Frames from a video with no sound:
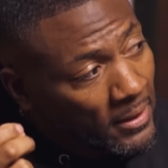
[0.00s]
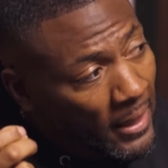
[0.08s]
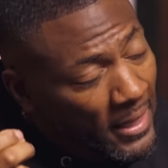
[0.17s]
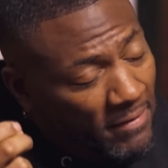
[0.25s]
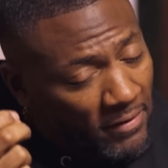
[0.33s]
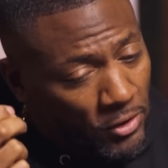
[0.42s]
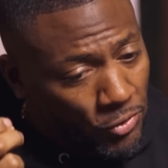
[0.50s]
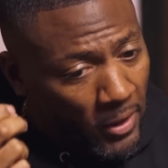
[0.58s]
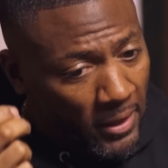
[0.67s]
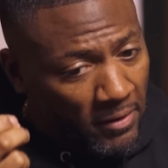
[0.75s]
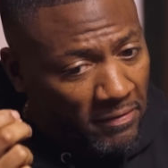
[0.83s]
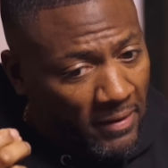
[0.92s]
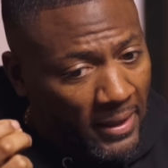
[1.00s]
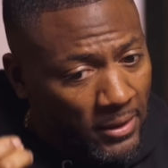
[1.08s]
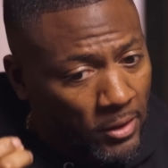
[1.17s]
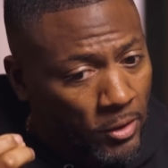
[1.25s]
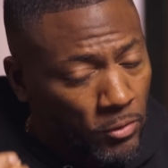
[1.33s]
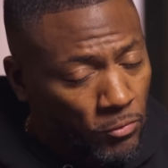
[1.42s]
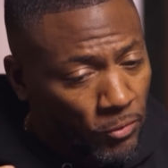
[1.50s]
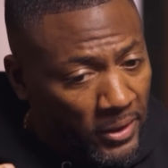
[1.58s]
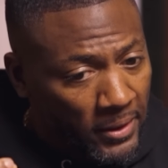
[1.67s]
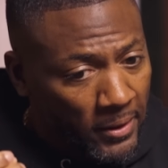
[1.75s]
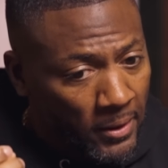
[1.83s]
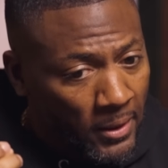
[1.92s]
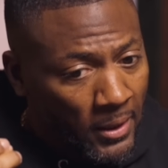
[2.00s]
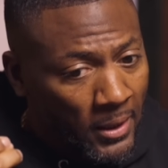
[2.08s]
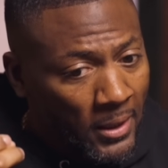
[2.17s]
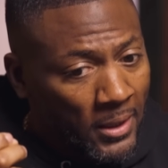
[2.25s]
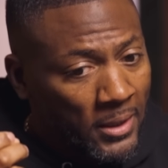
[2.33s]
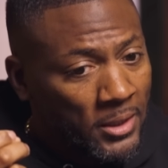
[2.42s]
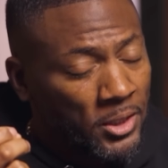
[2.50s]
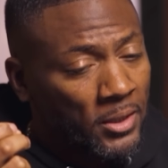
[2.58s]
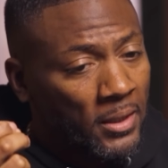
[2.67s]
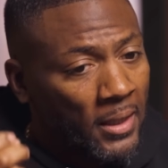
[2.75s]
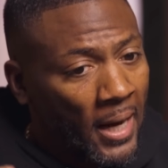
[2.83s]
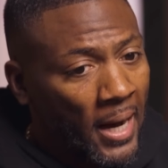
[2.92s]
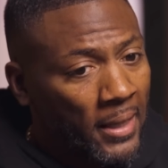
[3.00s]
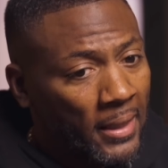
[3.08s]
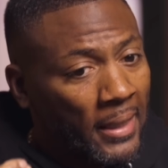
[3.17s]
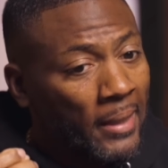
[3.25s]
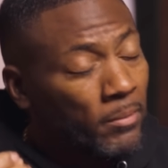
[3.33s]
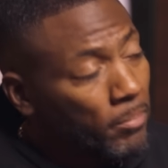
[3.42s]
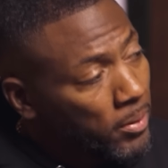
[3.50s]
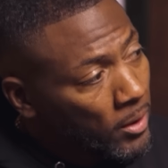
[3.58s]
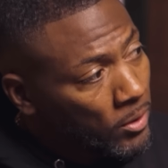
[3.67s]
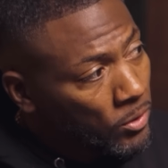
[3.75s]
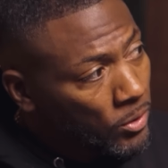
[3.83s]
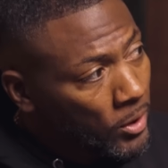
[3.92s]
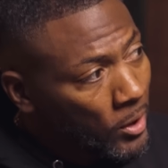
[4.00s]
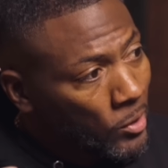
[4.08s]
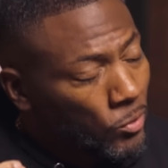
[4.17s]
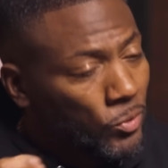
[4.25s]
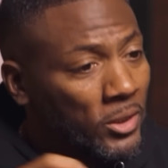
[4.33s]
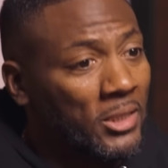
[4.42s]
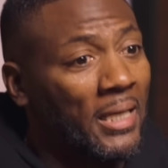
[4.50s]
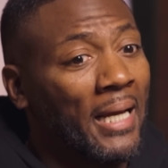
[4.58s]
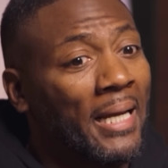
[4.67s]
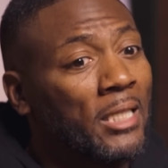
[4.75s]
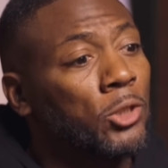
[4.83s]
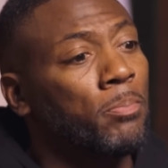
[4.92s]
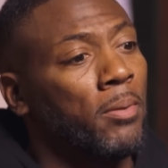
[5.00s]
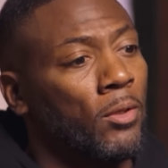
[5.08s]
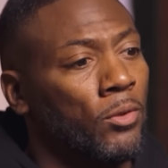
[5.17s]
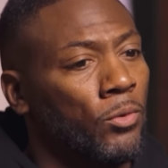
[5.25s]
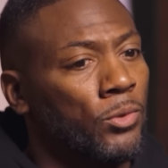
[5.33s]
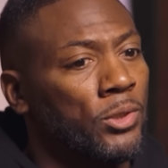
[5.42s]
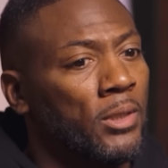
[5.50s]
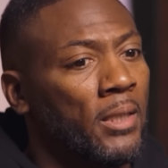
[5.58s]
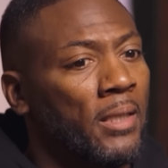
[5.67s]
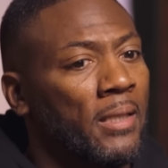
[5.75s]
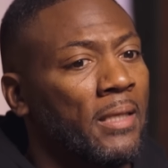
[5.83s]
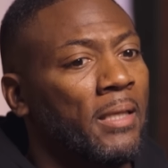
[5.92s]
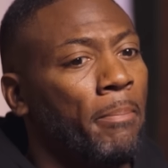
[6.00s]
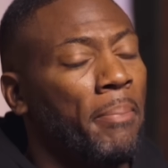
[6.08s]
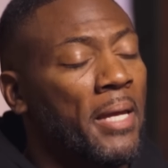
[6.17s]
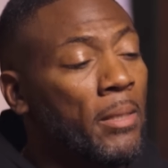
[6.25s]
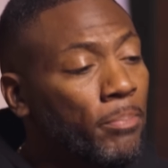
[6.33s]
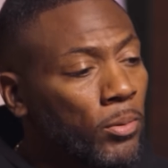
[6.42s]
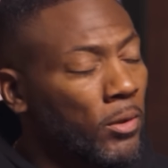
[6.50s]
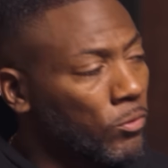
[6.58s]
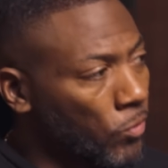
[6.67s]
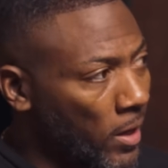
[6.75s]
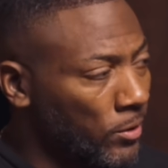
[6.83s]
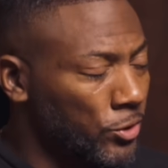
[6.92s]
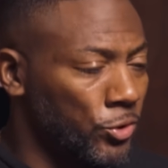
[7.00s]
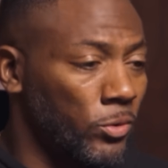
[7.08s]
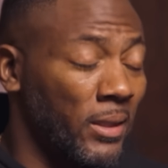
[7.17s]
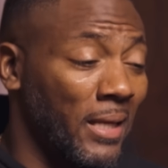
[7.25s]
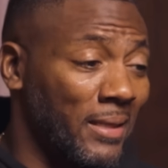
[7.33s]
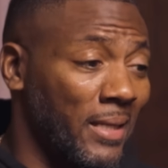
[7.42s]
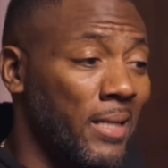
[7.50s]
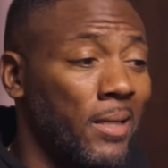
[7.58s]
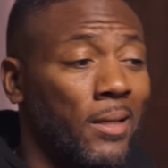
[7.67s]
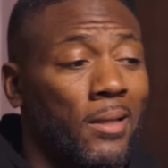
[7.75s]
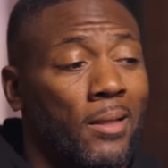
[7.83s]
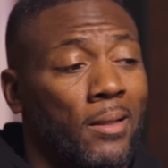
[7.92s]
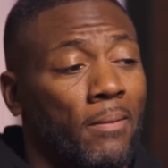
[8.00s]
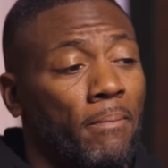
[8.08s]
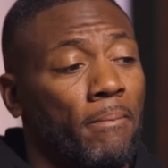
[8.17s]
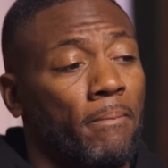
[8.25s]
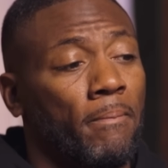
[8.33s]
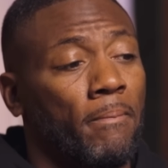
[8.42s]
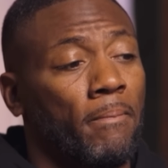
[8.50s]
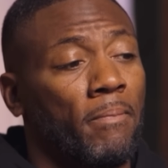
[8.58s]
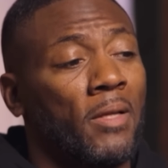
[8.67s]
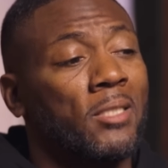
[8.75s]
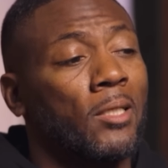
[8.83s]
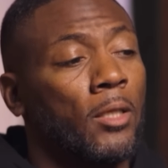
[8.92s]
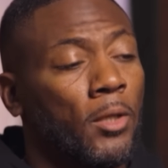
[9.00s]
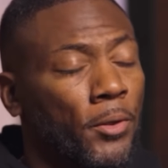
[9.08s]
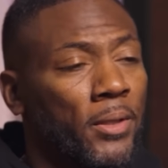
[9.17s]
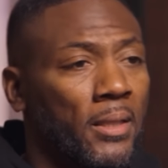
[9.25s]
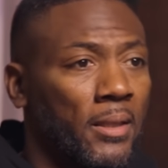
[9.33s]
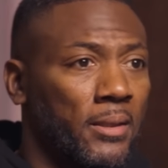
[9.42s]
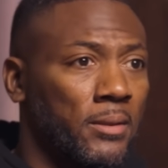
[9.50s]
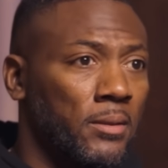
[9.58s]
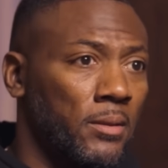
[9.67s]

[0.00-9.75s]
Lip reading: life and trying to find a career to not implode, which explodes the people around you. And I think it's a learning lesson.